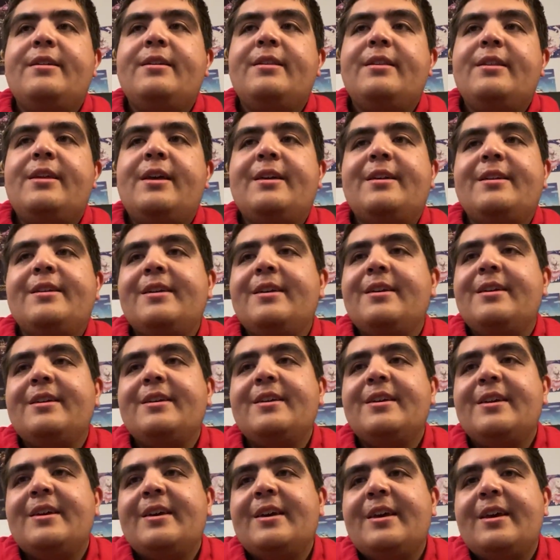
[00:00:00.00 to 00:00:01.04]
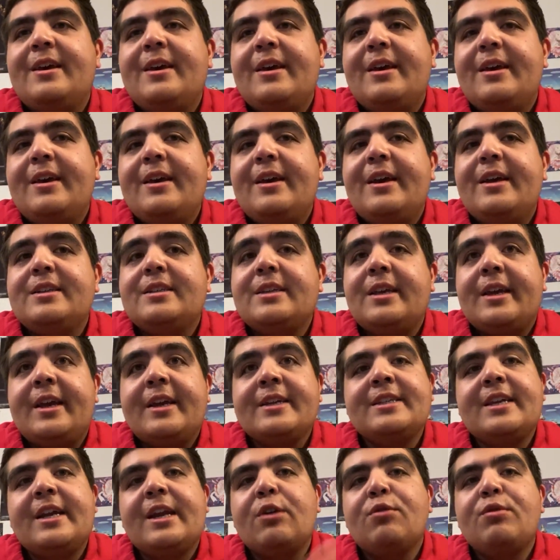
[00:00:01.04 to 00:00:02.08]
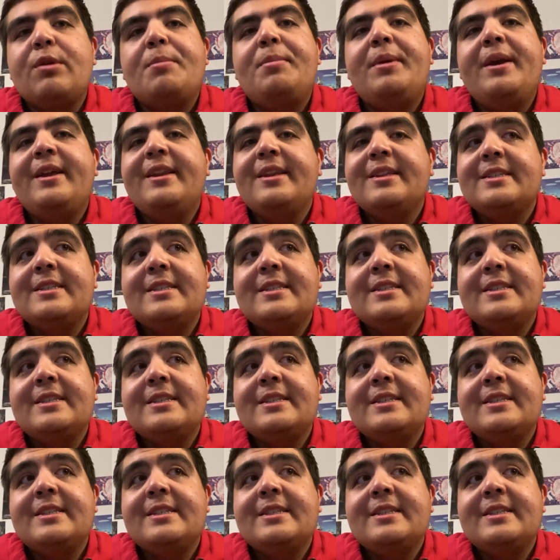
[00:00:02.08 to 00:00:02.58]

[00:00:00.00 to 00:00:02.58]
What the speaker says: And it's like a repeated